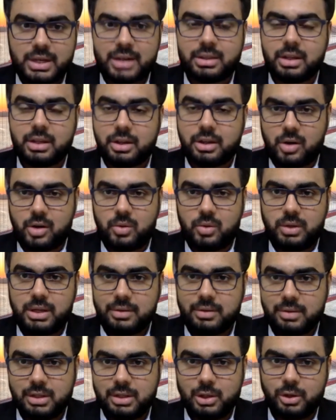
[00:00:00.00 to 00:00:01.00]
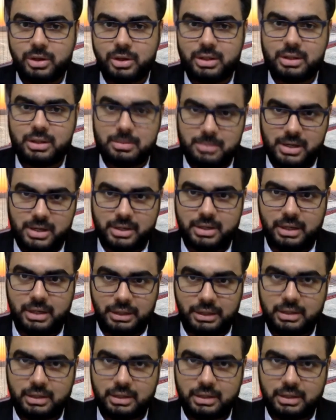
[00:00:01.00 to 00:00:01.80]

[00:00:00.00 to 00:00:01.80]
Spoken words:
at the ground level or in the market.